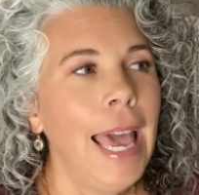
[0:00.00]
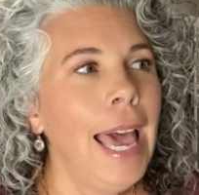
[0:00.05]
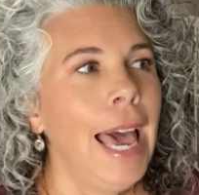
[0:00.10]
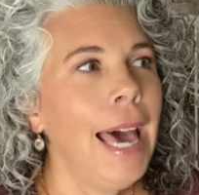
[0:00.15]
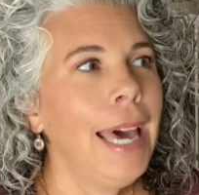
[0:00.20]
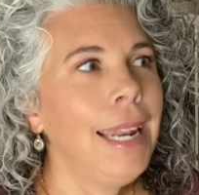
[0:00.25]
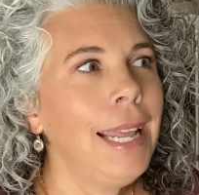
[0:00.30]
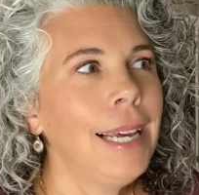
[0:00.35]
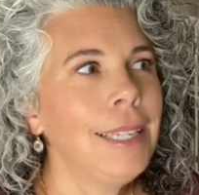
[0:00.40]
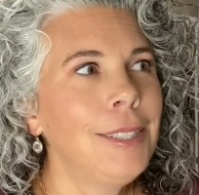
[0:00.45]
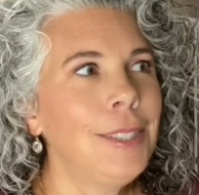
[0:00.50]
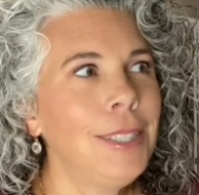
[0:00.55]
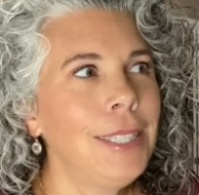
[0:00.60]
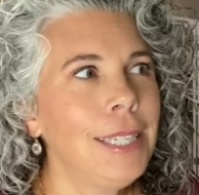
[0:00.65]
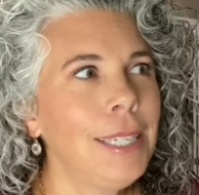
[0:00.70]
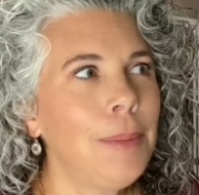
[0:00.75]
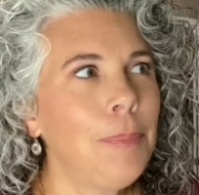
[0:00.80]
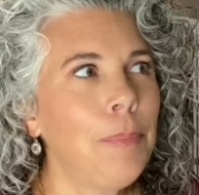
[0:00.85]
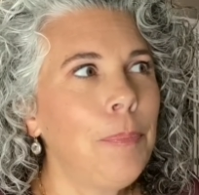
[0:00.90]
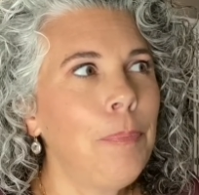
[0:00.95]
And I
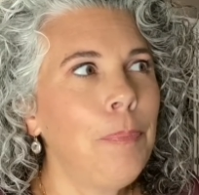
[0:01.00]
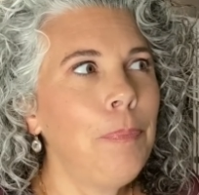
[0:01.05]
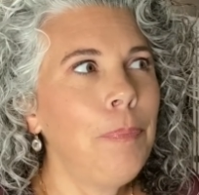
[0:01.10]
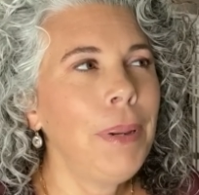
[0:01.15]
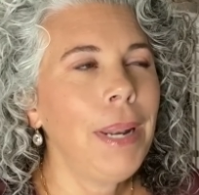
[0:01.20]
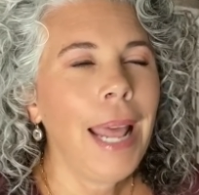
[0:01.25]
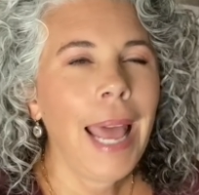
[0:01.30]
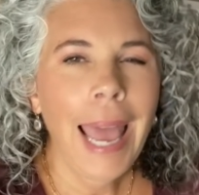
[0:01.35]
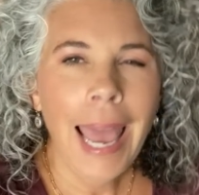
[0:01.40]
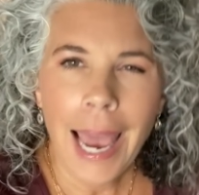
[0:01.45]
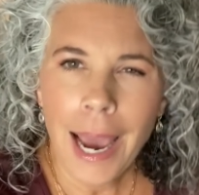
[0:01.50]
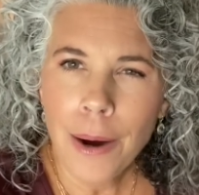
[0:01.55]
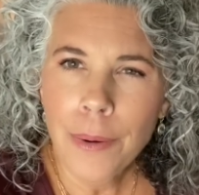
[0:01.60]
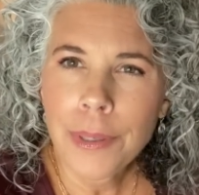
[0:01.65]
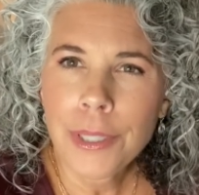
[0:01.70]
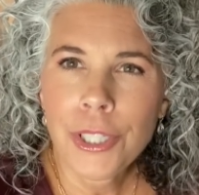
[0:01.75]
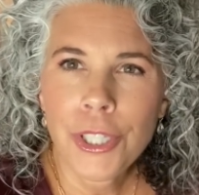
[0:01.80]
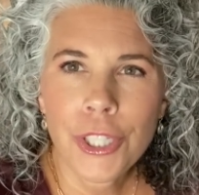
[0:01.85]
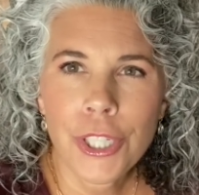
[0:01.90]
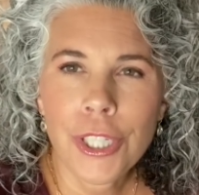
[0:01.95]
said, But how?
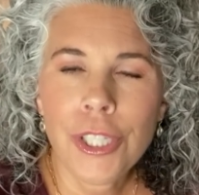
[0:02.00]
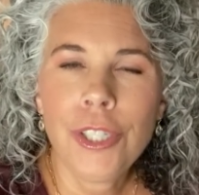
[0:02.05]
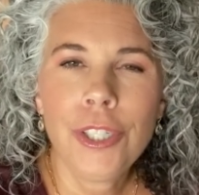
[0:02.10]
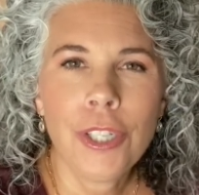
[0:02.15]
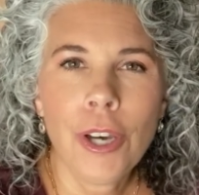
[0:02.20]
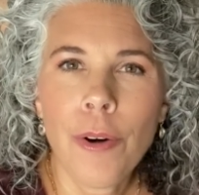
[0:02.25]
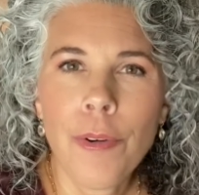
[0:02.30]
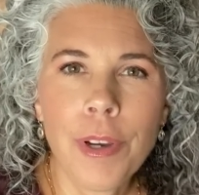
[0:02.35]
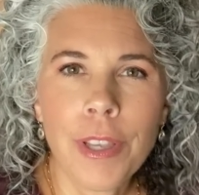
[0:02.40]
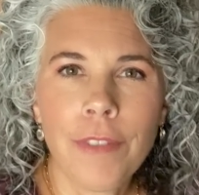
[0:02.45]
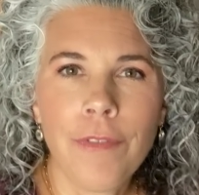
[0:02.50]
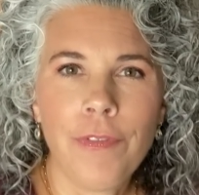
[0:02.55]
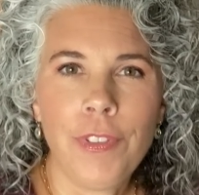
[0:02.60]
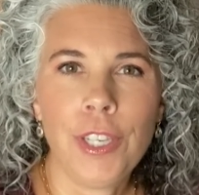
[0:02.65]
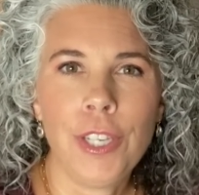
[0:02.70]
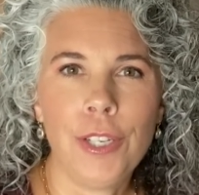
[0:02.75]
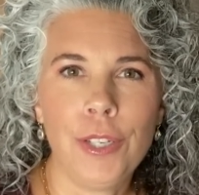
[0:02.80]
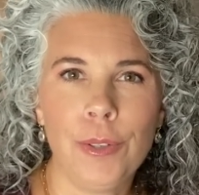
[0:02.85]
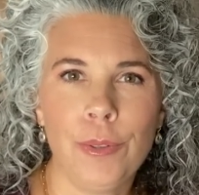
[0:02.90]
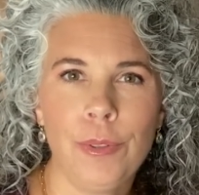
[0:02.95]
was she so
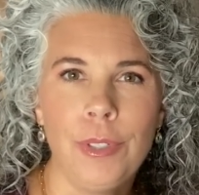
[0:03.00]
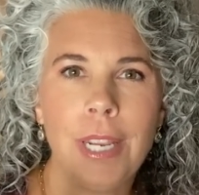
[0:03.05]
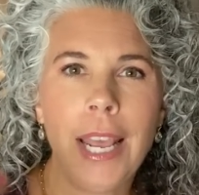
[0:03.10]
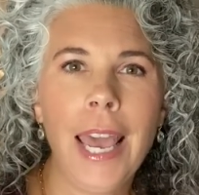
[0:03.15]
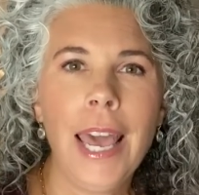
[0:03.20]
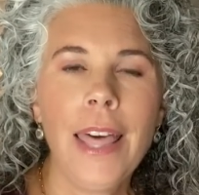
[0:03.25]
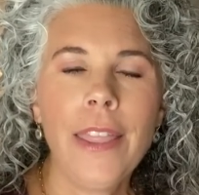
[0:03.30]
confused?